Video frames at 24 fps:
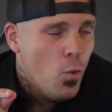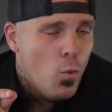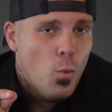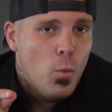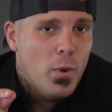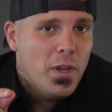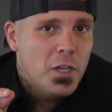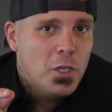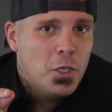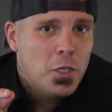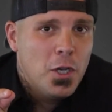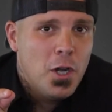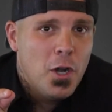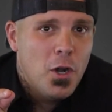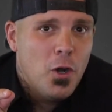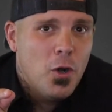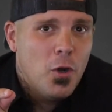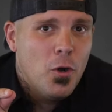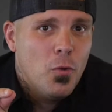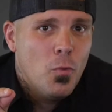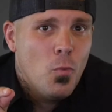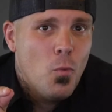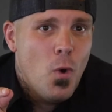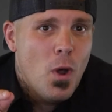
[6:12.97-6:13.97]
We
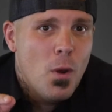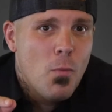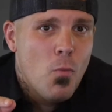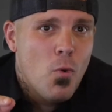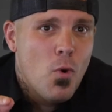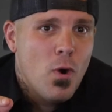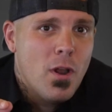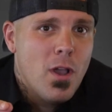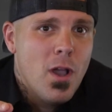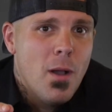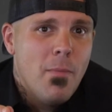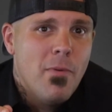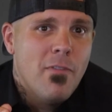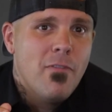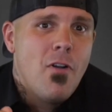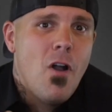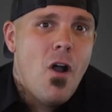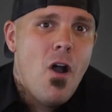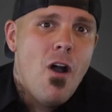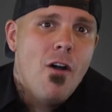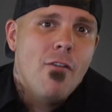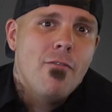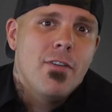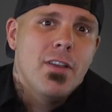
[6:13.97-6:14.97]
shared one more cup of
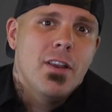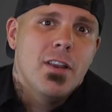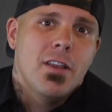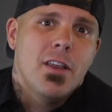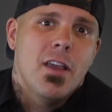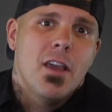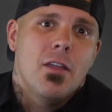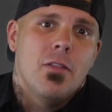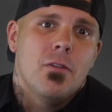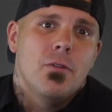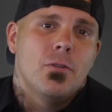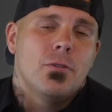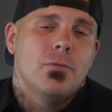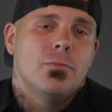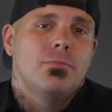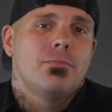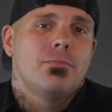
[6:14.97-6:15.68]
coffee together.